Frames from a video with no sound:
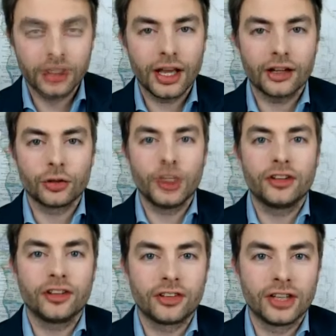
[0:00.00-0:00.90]
and yet
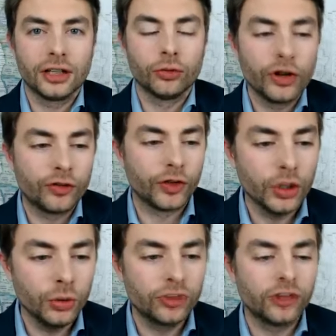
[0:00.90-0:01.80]
Twitter still
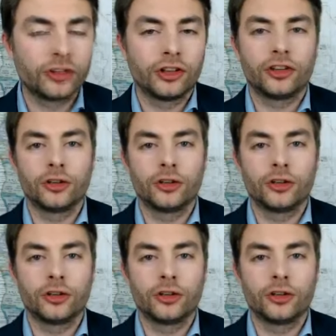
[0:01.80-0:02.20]
refuses to